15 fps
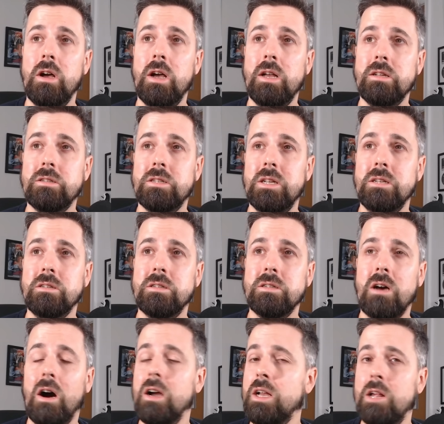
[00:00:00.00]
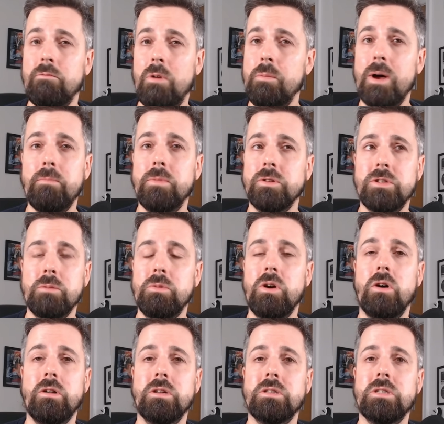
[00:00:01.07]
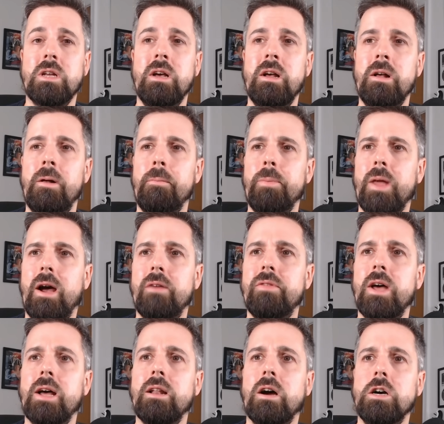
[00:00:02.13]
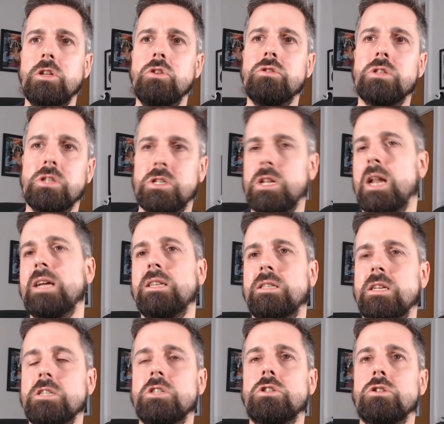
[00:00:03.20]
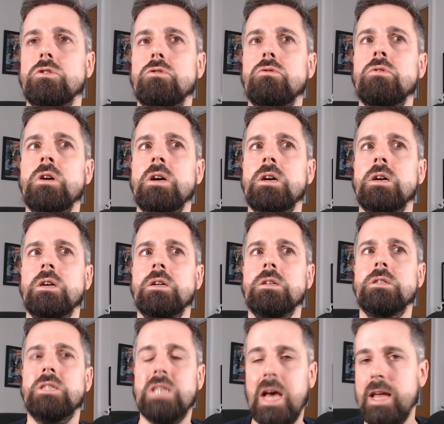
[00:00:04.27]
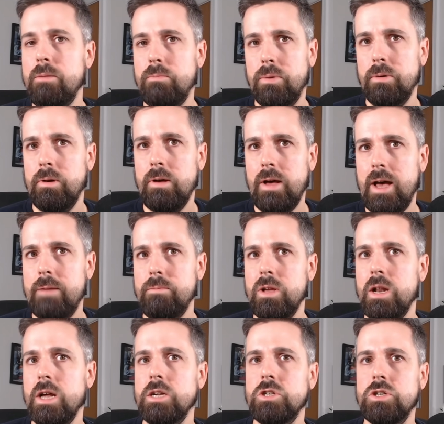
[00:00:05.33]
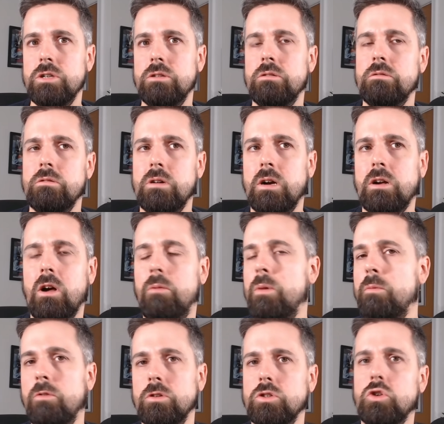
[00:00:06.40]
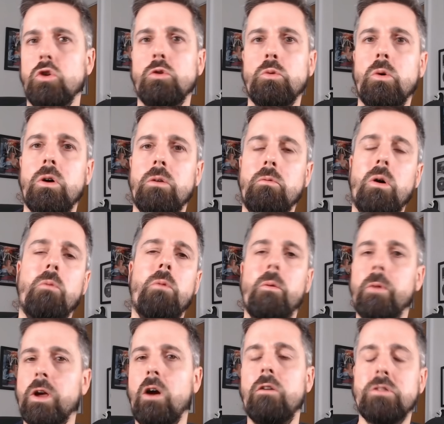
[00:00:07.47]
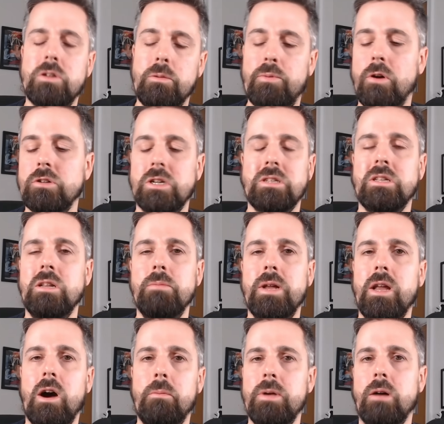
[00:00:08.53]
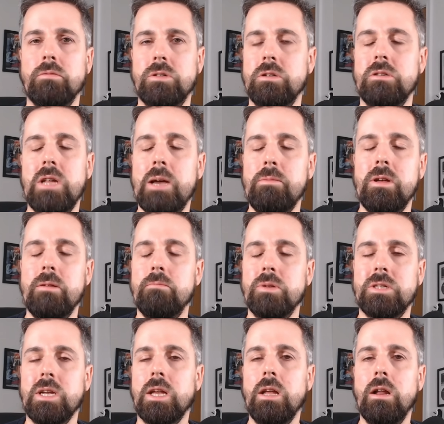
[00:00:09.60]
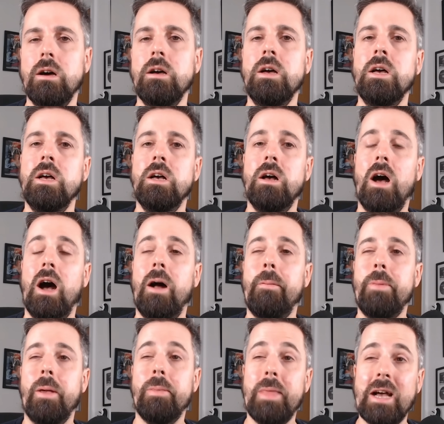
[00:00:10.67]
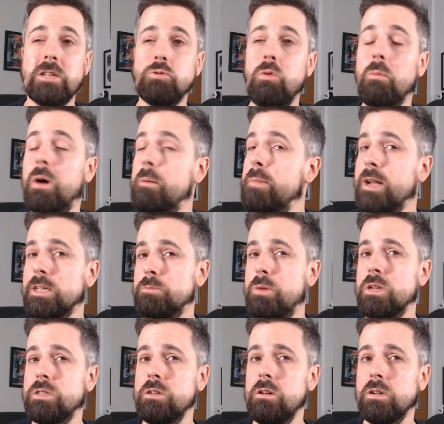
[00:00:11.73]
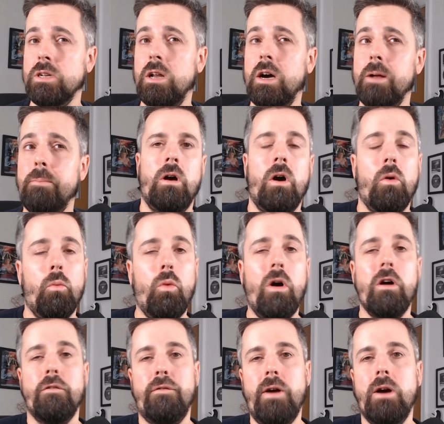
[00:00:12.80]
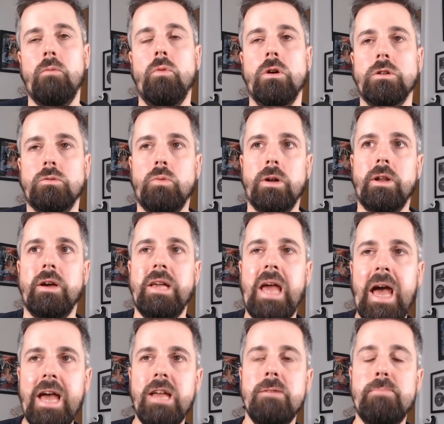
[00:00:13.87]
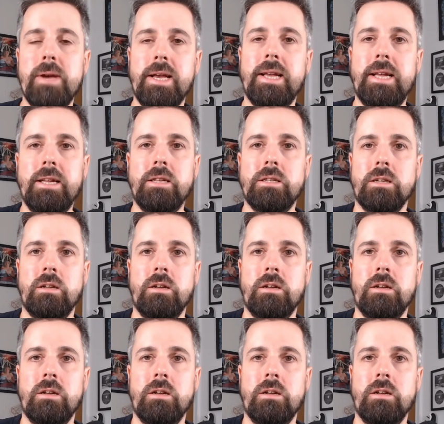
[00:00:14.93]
since I can remember, to be honest. And then I used the Slate Digital tape emulation. I can't remember what it's called. Well, when we go over to the project in a minute, I'll be able to name it in particular. And that's what my mix bus looked like. What I found was when I A-B'd